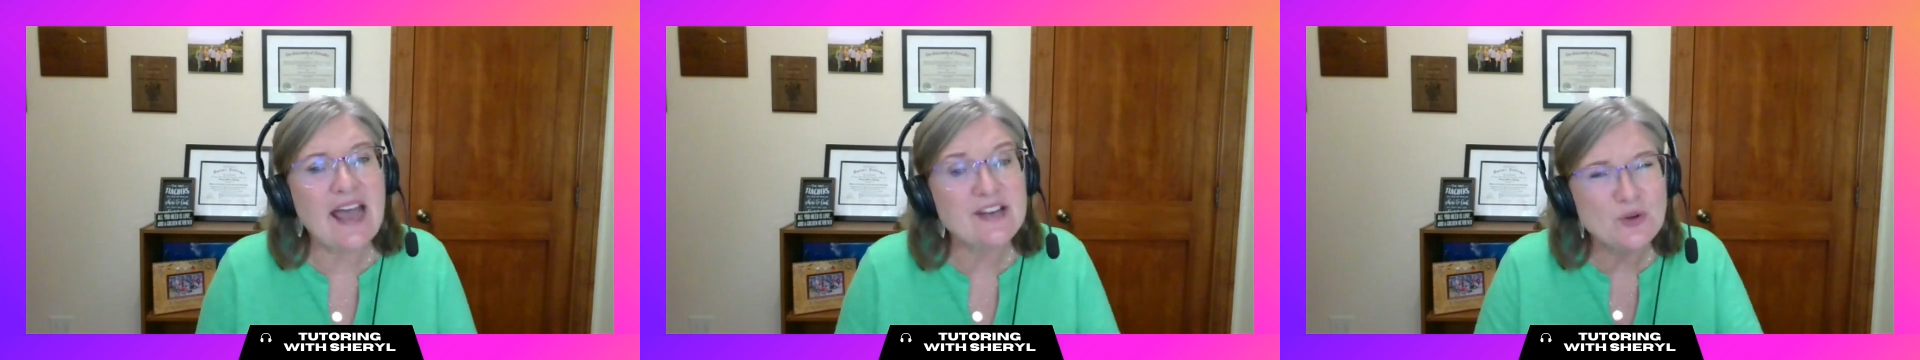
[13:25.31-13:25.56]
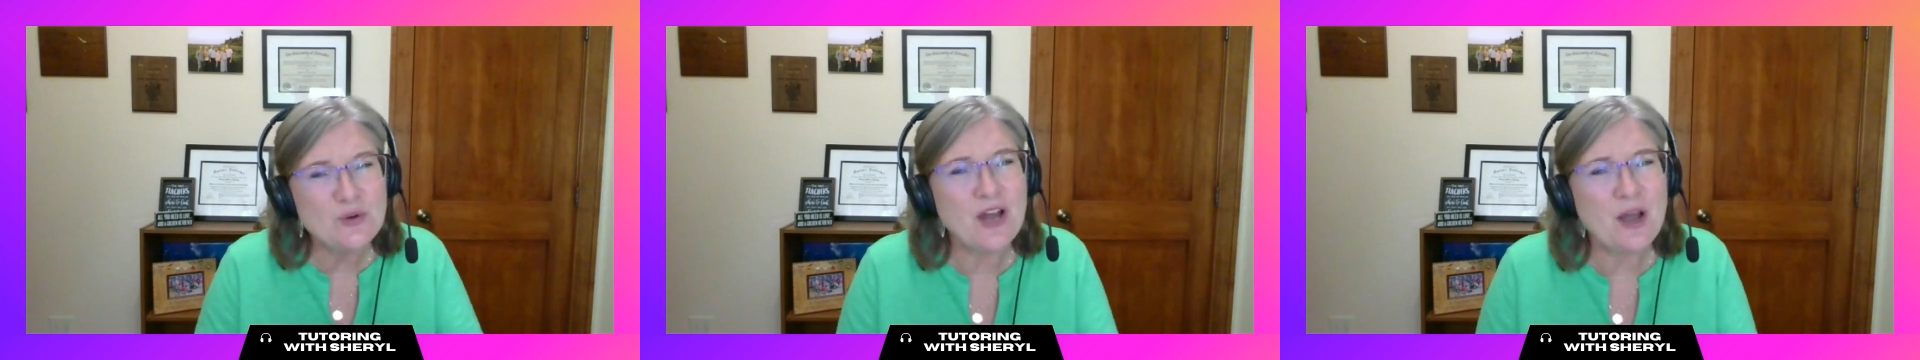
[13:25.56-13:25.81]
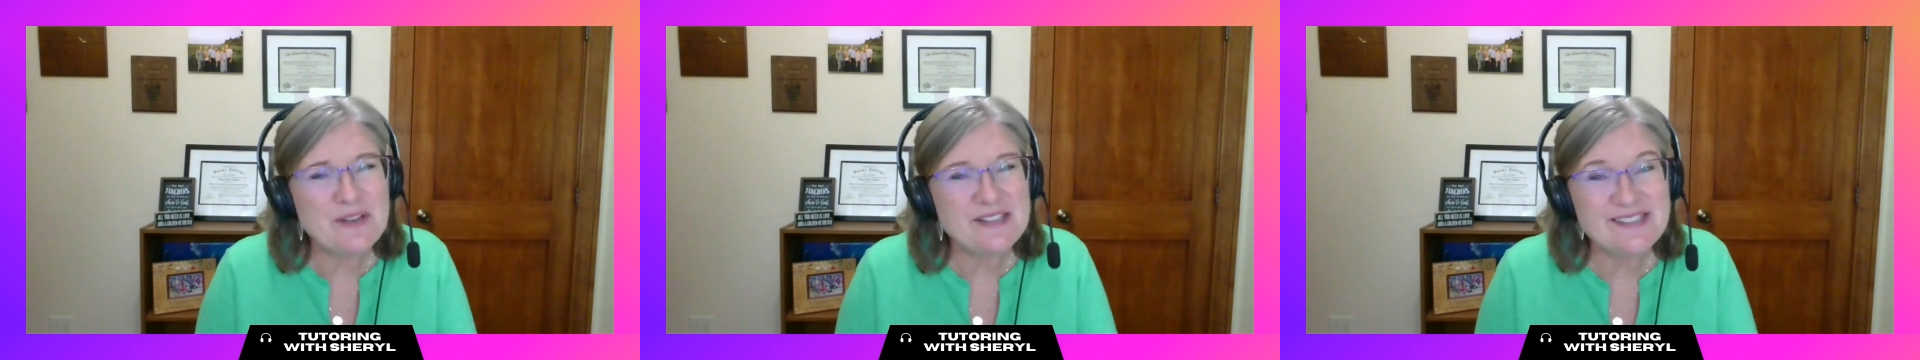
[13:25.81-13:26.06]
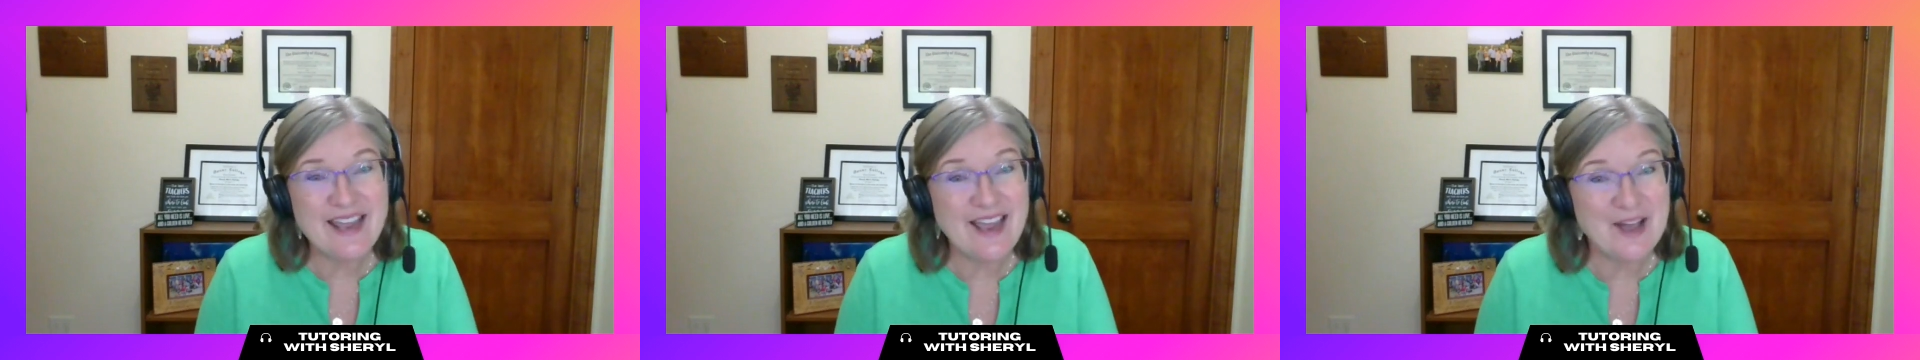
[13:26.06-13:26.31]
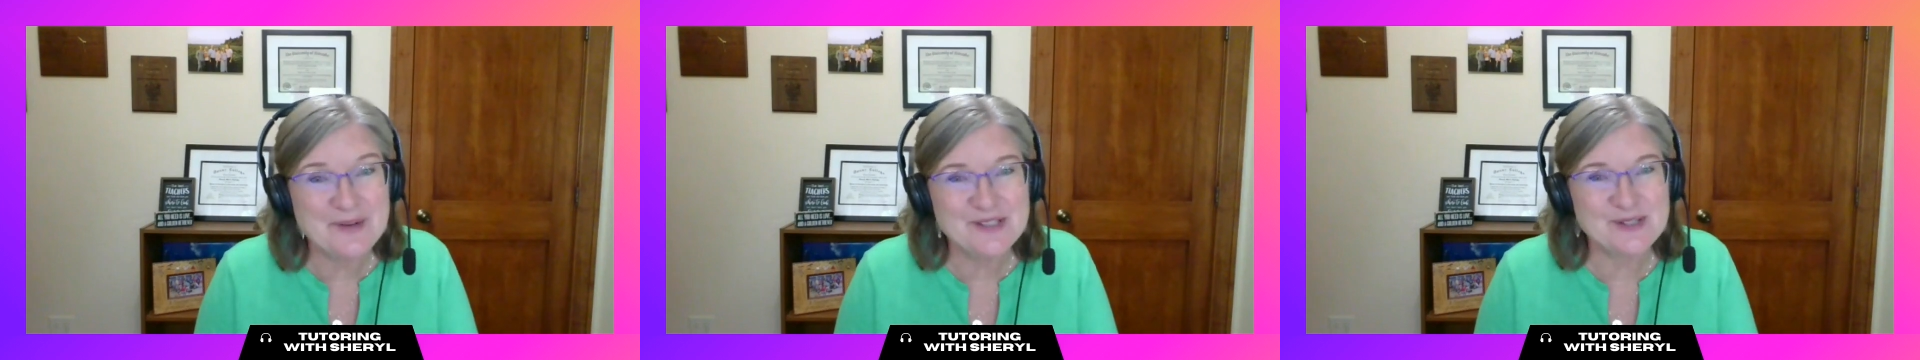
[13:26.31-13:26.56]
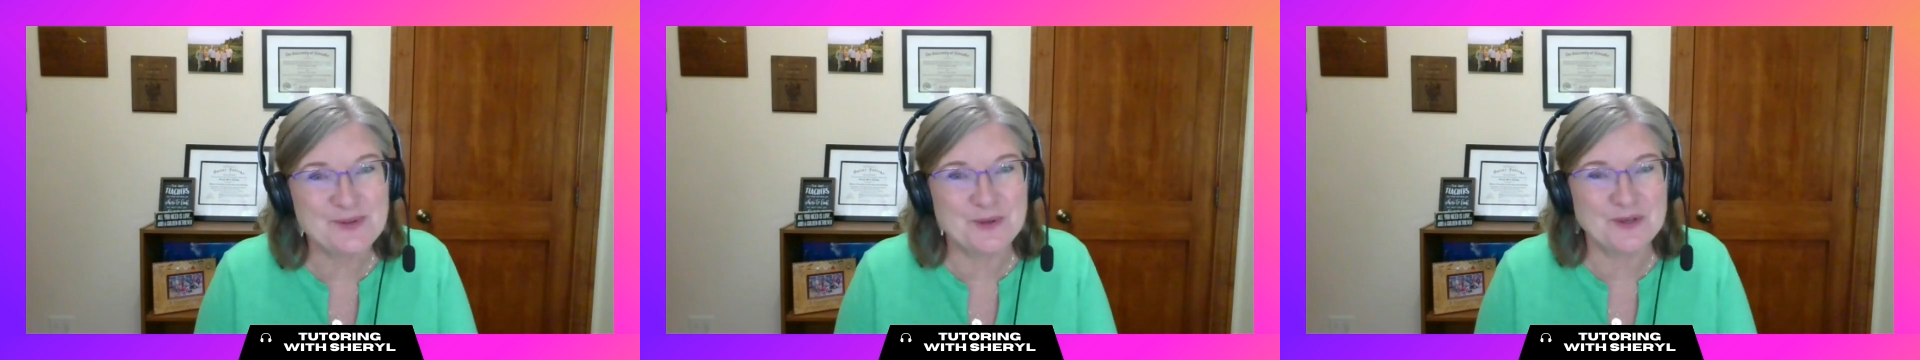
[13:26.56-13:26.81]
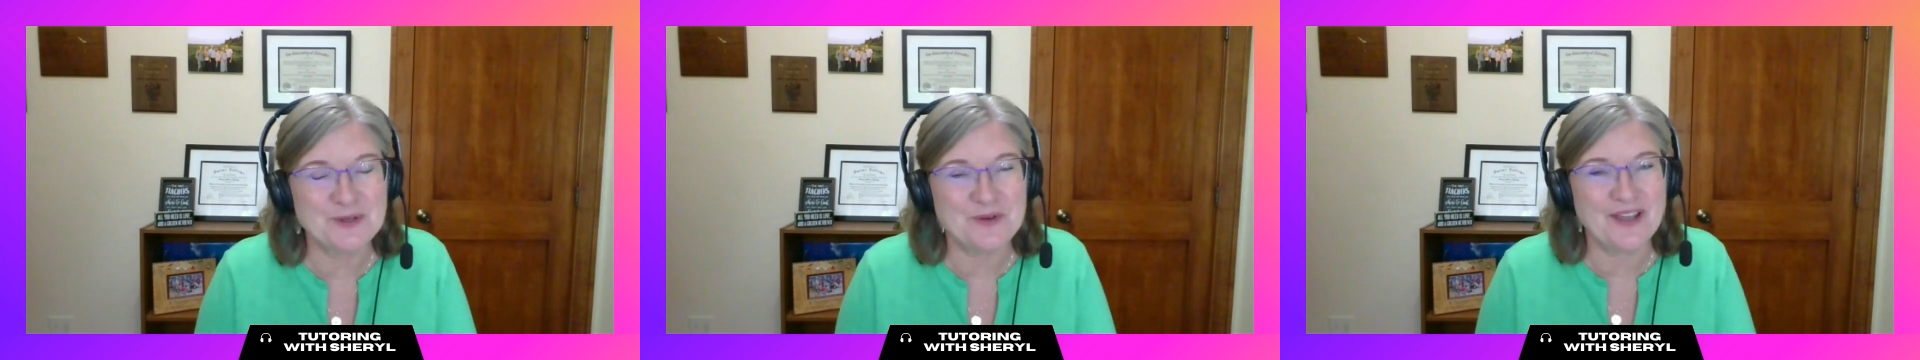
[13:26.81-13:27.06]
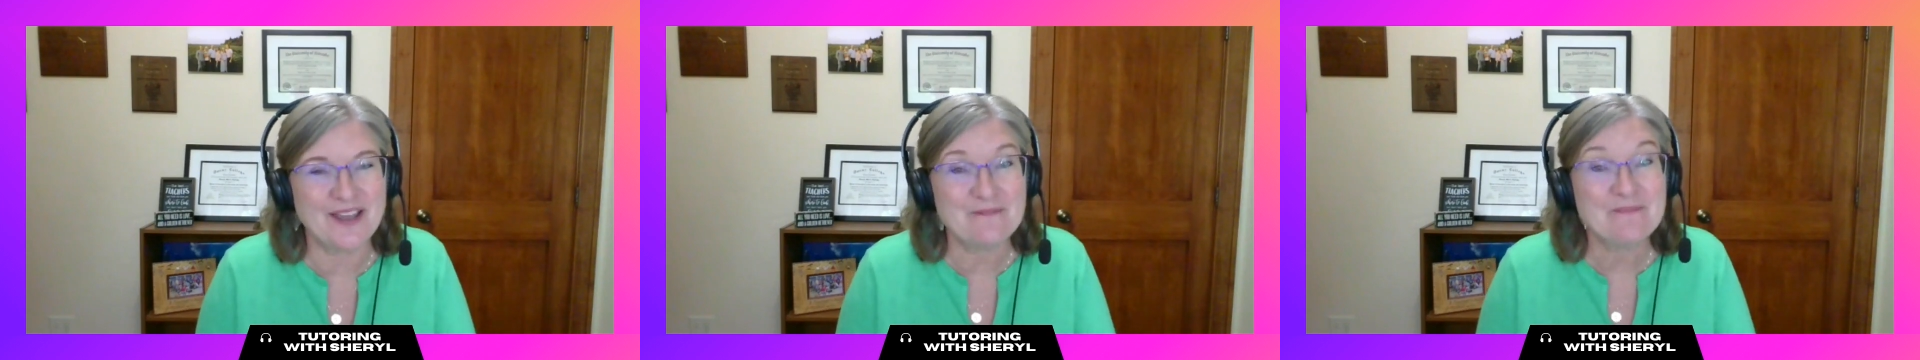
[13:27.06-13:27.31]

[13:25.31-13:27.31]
I don't always say, how is school going?